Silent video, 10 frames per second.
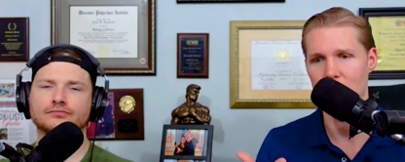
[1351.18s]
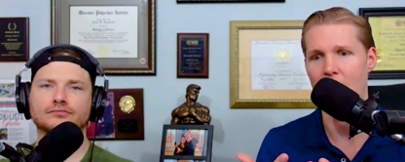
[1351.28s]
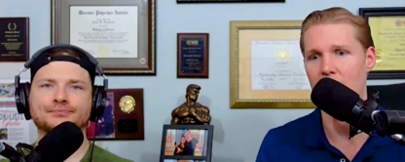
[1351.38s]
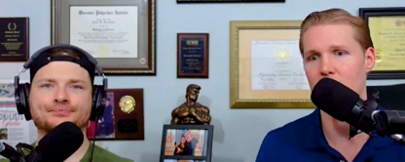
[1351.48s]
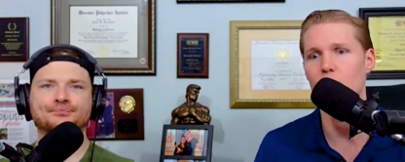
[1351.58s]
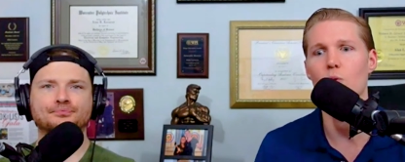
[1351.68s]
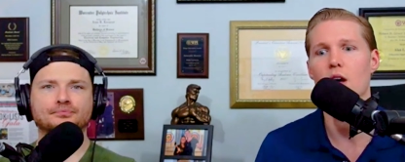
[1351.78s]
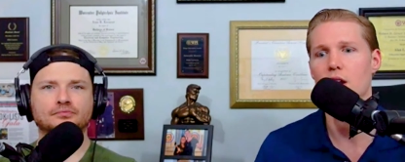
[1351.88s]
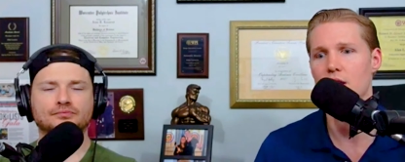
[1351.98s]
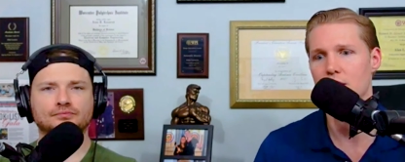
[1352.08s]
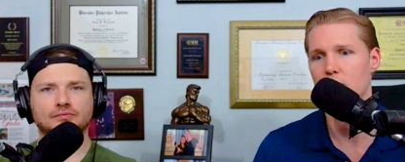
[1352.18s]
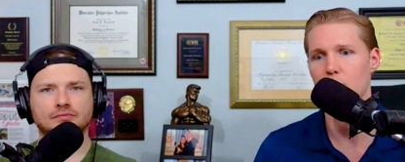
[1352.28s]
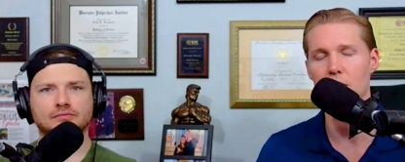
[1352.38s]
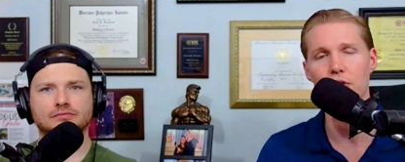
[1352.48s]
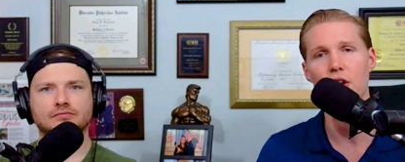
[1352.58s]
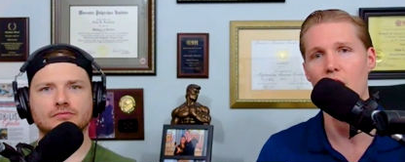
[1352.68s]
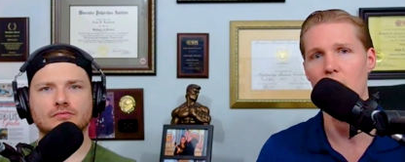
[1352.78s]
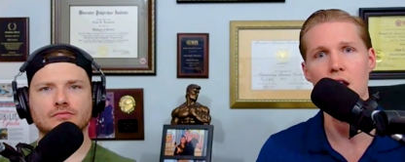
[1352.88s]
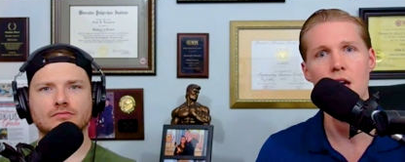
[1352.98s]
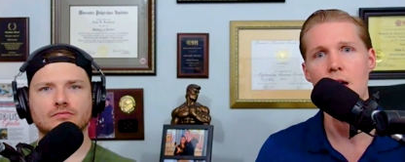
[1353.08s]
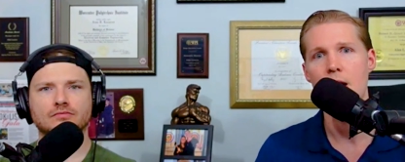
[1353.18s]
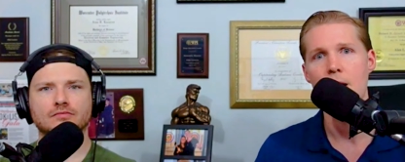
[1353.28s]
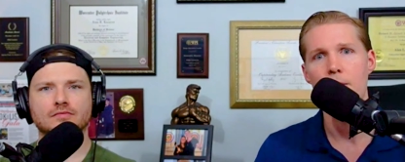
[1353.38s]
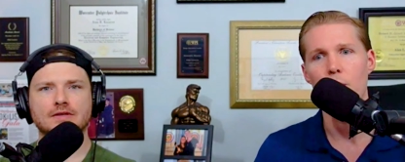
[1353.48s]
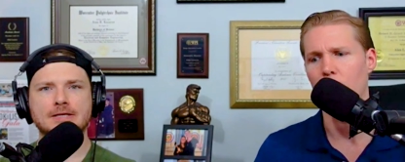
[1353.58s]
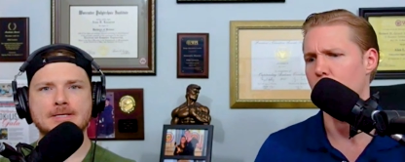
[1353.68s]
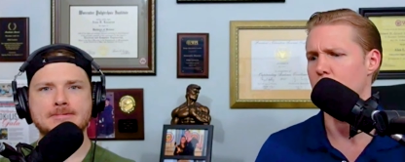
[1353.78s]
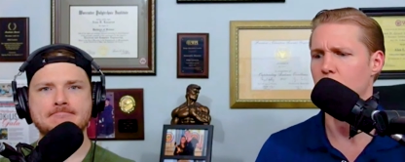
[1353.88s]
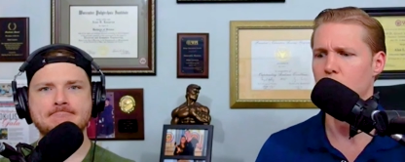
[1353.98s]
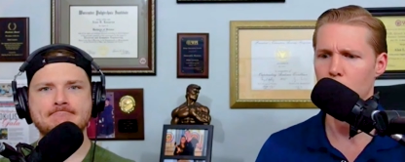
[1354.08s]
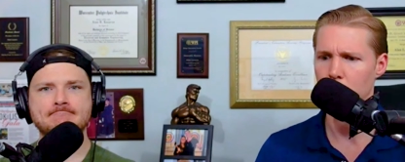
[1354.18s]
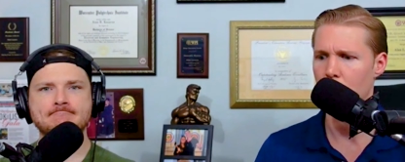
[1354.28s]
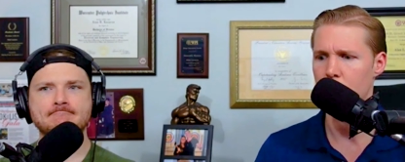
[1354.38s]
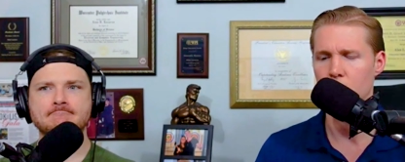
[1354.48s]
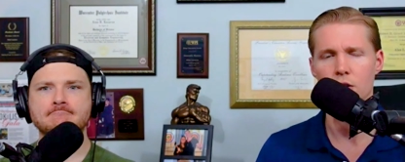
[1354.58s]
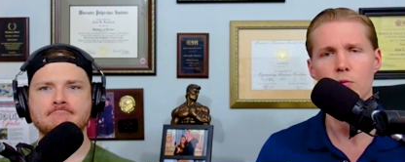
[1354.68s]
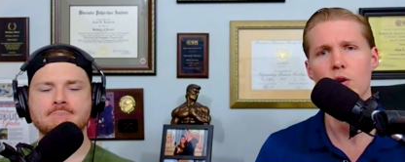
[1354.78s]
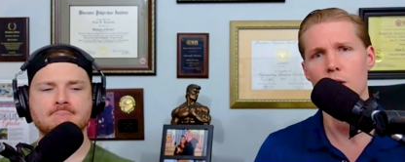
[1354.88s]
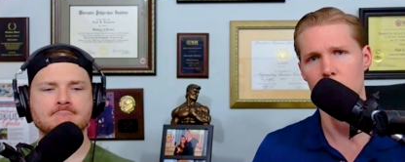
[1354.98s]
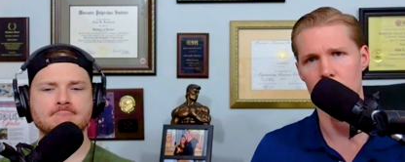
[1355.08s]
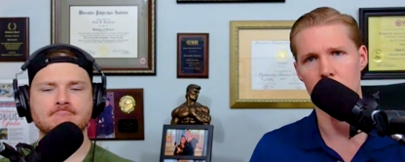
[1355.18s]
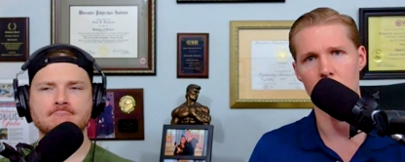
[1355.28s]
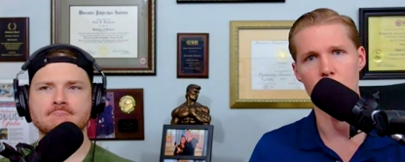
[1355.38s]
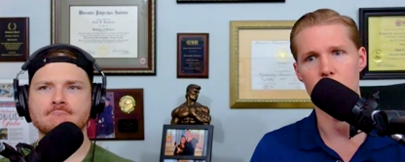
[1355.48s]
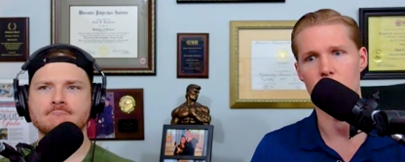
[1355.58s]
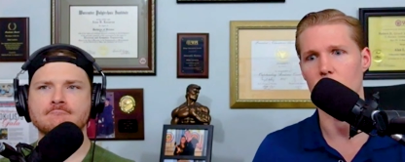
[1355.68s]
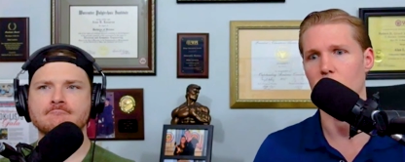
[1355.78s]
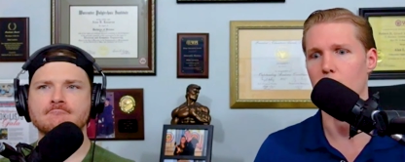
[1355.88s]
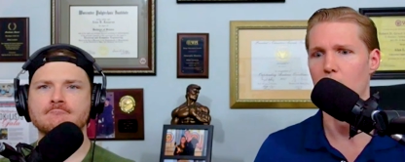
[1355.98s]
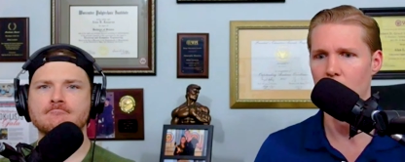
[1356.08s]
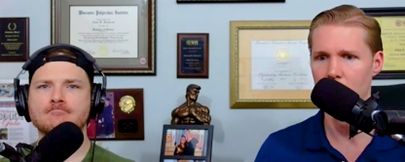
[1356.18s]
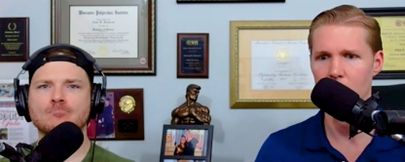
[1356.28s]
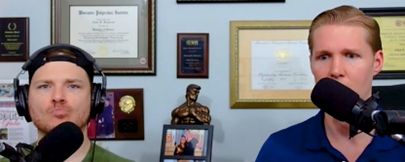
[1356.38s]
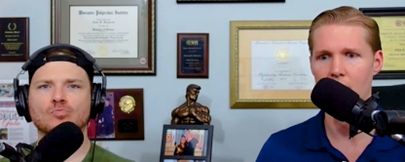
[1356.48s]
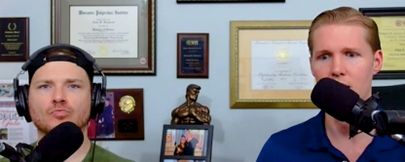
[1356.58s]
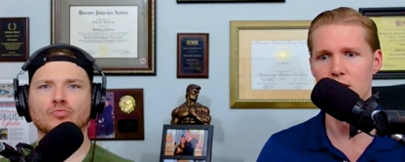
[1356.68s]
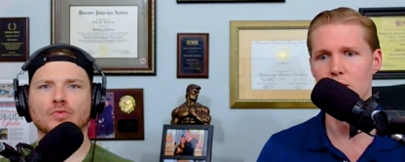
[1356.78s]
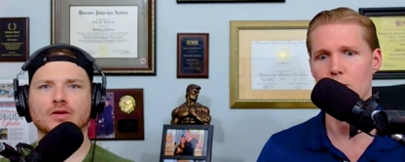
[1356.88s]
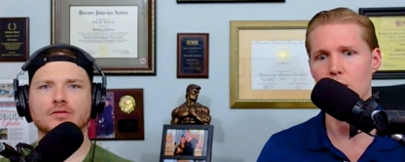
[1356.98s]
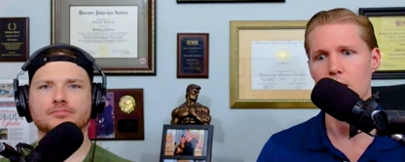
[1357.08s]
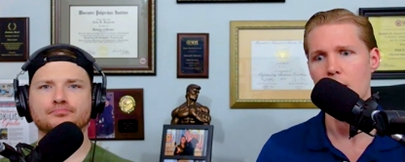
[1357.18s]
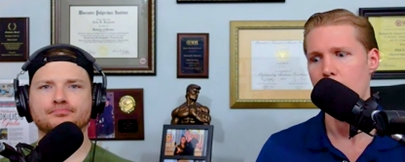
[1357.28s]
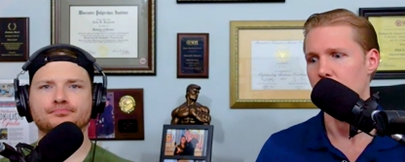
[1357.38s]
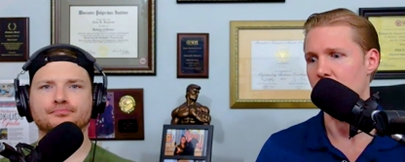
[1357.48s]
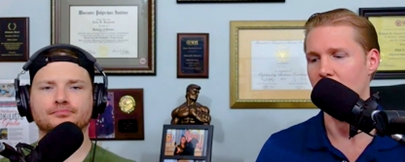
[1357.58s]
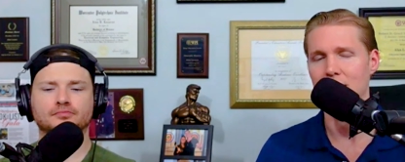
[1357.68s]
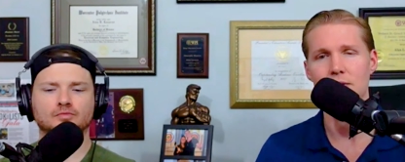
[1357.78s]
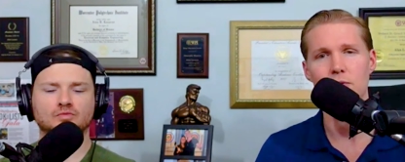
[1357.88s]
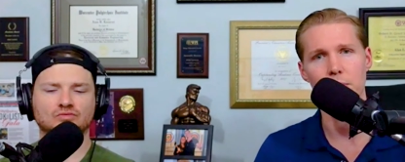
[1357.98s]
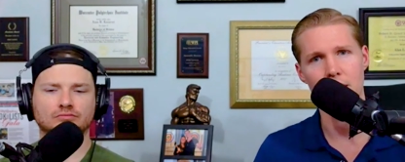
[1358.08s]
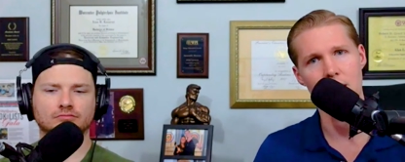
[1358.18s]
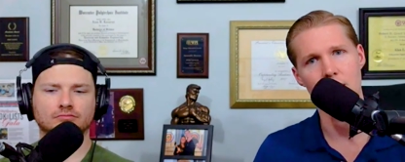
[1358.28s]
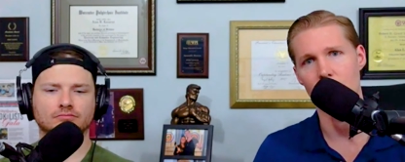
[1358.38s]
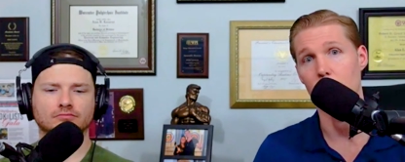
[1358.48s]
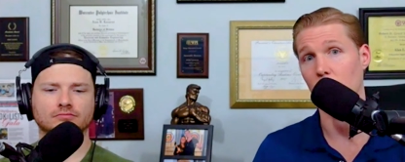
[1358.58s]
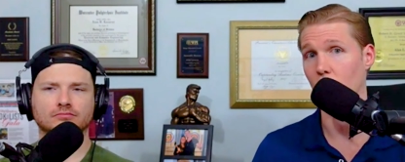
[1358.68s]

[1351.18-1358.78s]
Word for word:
Speaker 1: That is what this is built on. Whether it's group coaching or one on one coaching or the podcast or the next level planner that we're